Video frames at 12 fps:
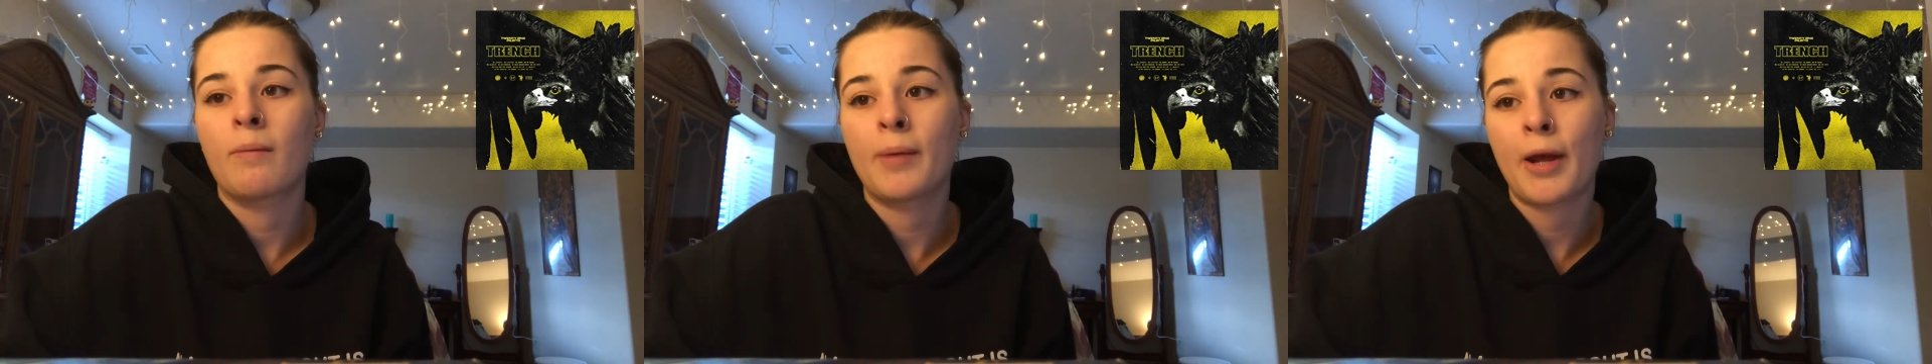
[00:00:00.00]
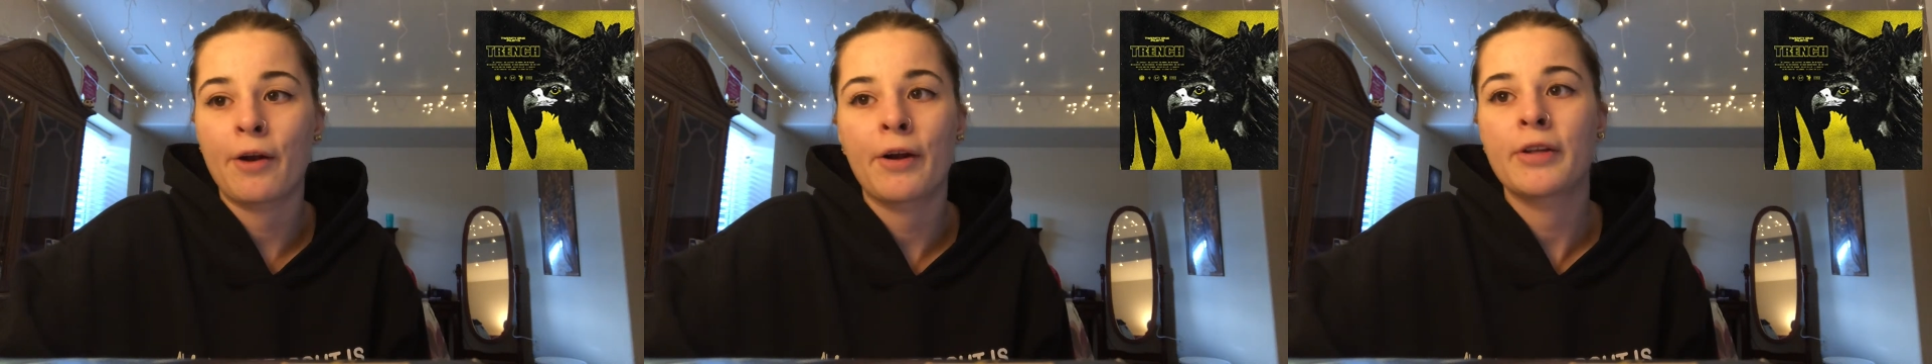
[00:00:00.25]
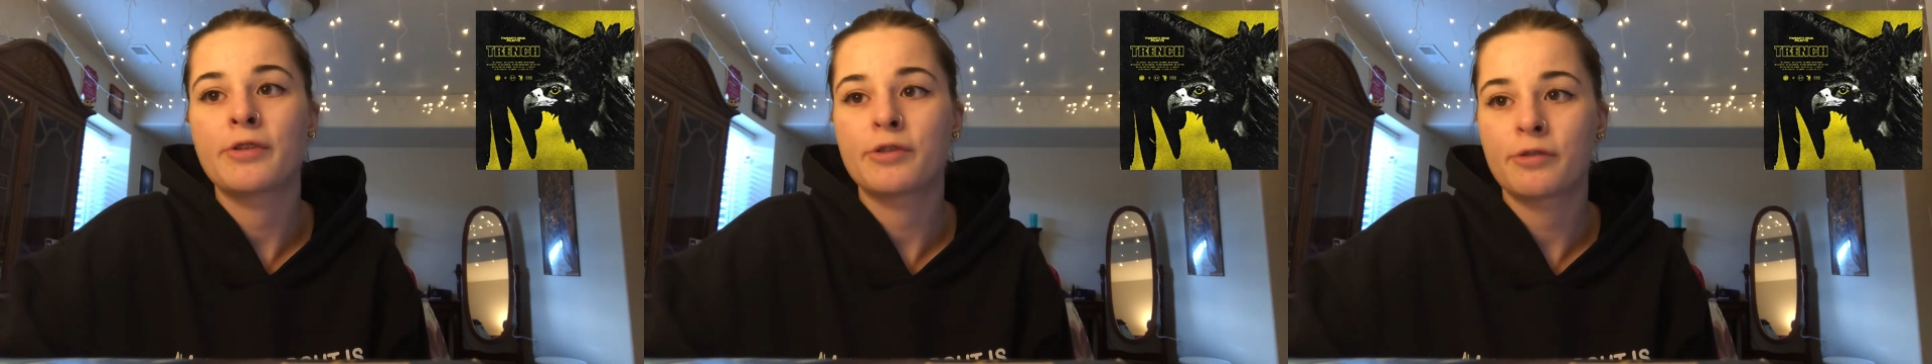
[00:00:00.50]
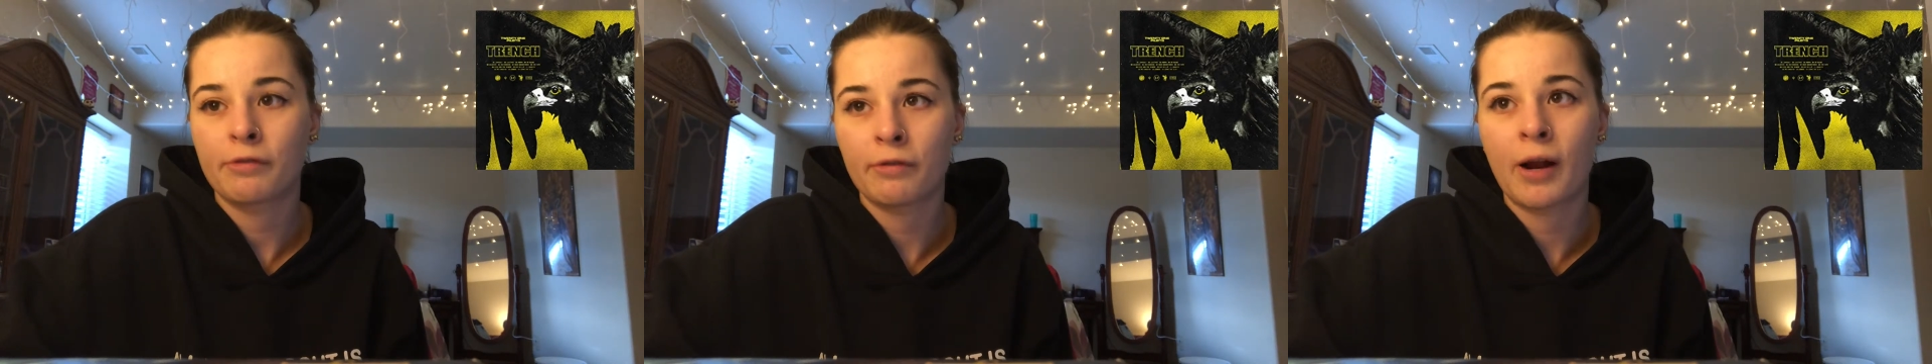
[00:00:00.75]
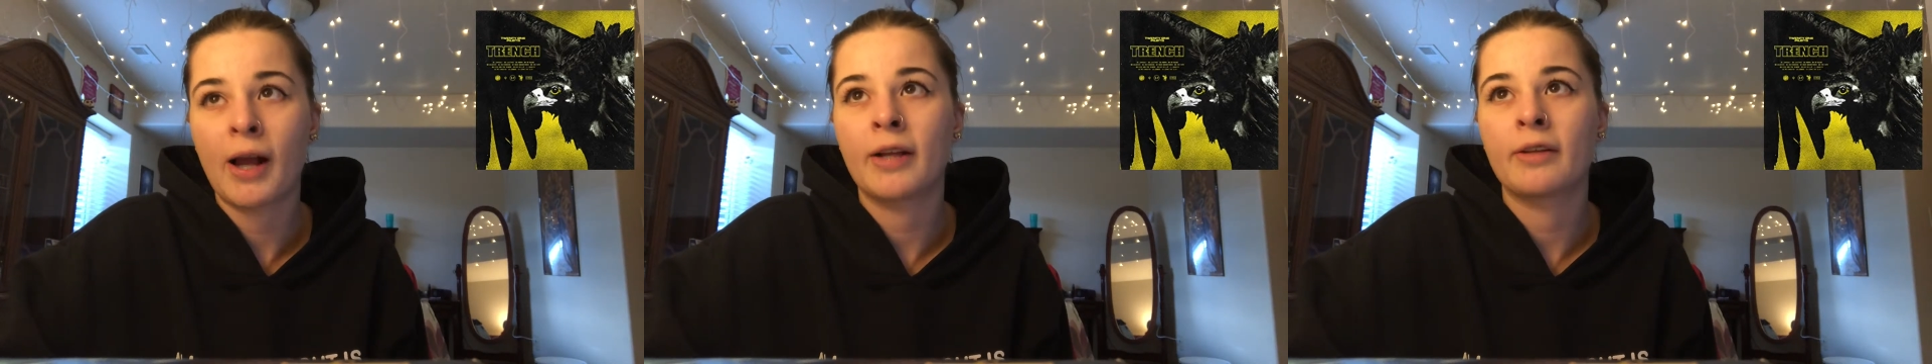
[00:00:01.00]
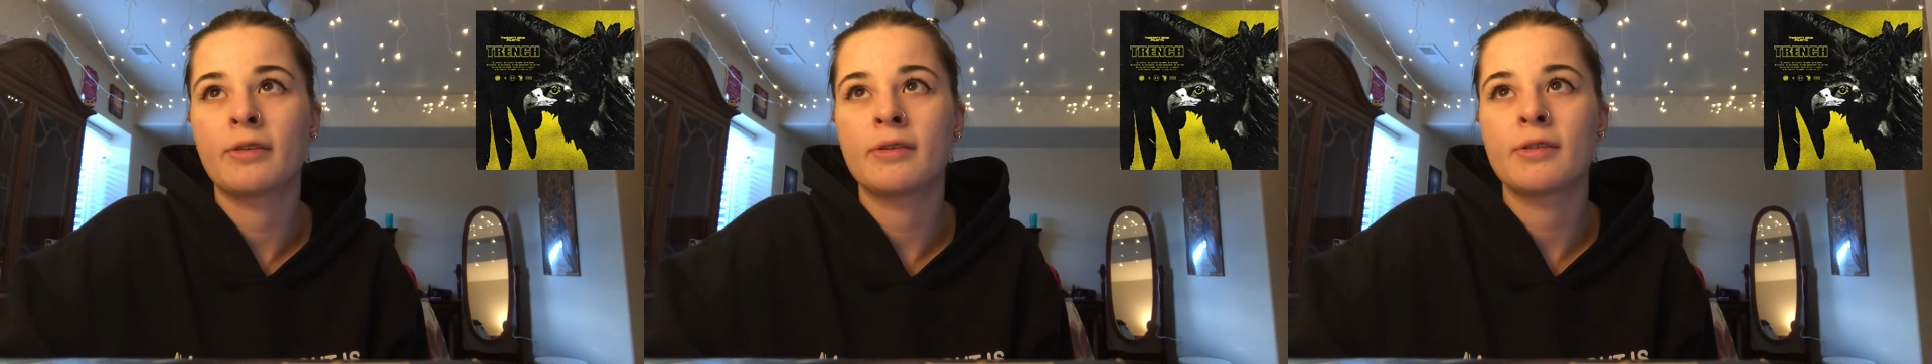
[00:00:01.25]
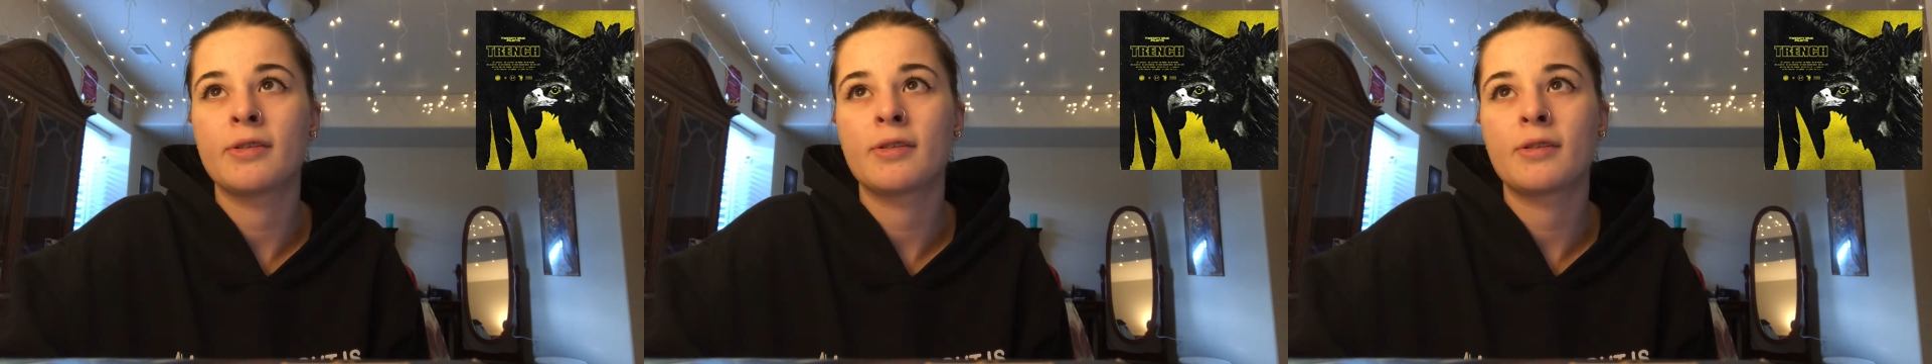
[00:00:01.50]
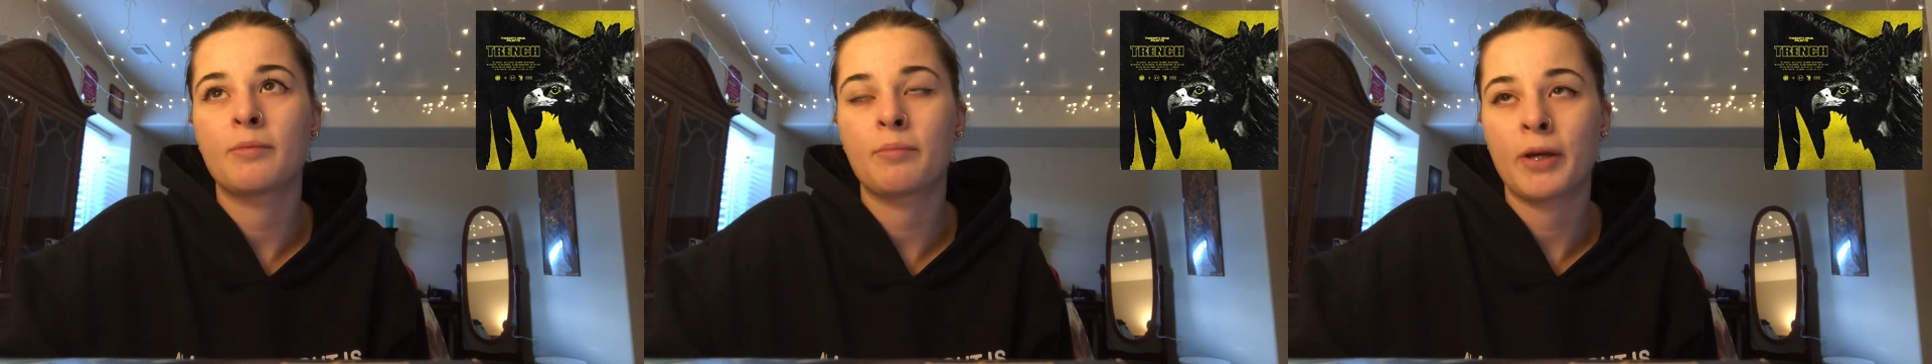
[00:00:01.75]
Parents,
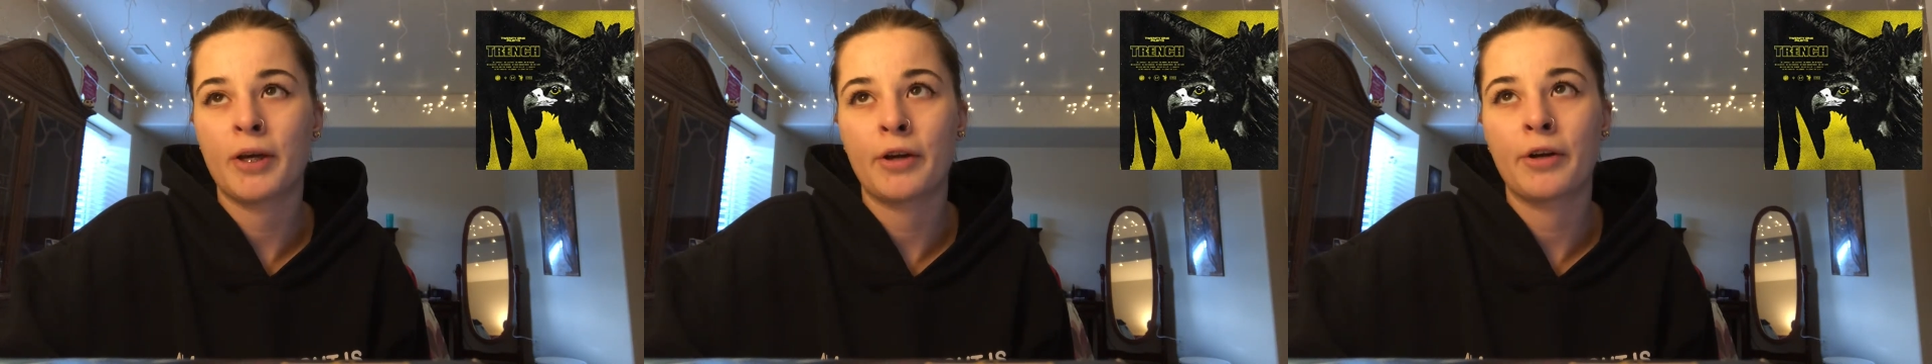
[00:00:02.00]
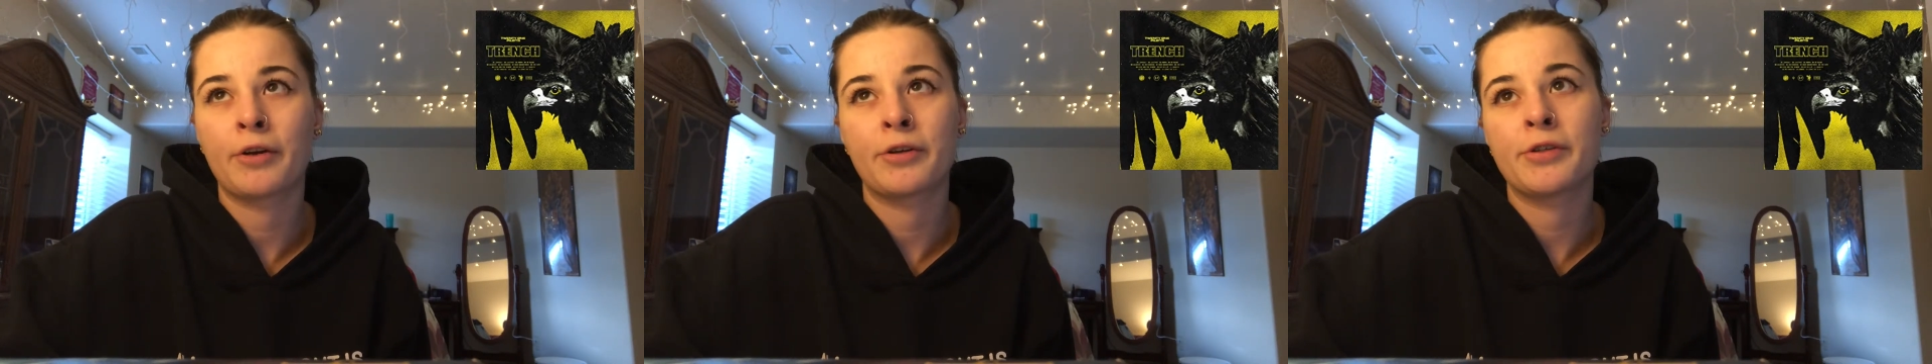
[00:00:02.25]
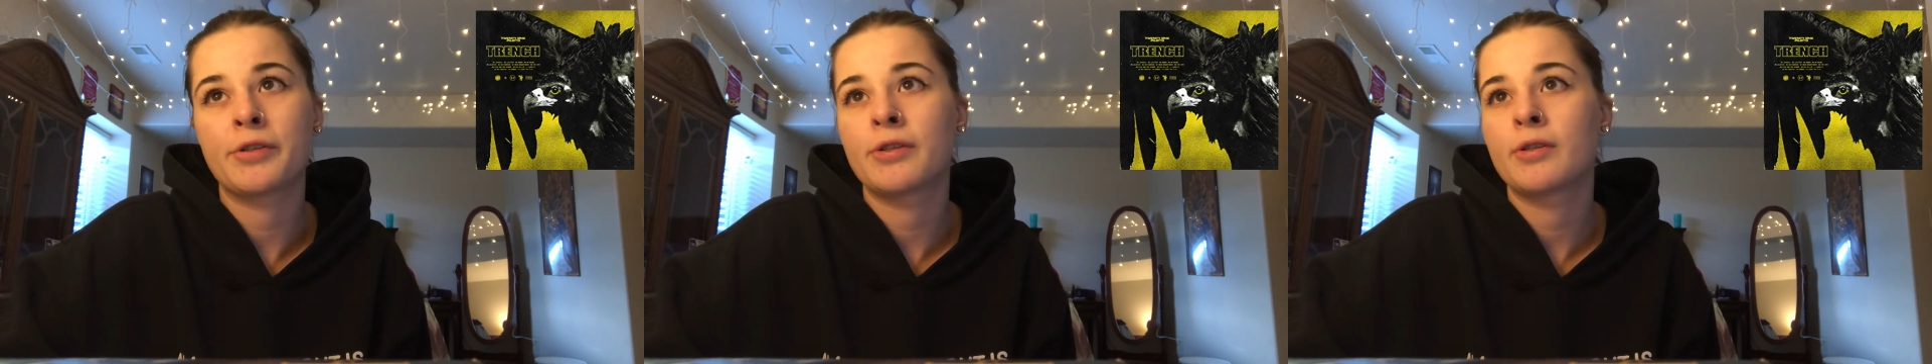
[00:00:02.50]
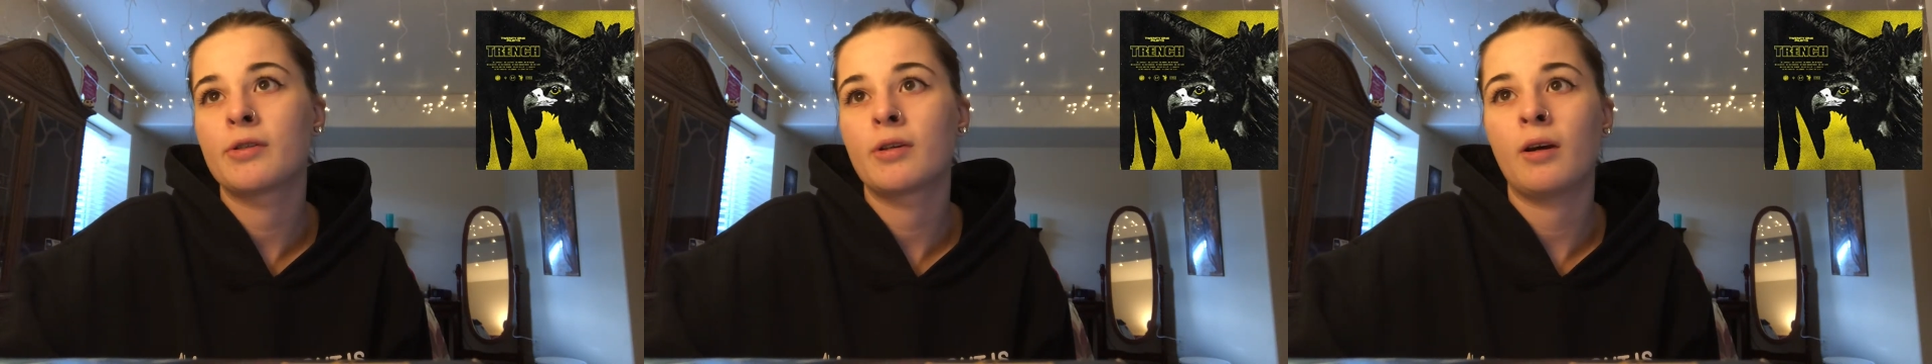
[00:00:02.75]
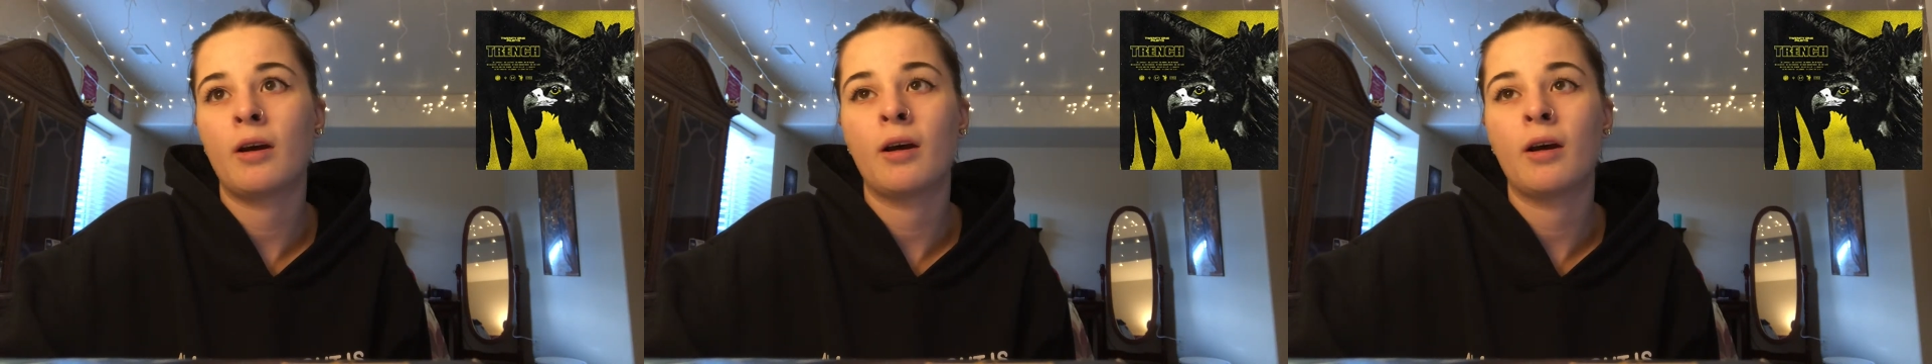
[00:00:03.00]
friends, peers,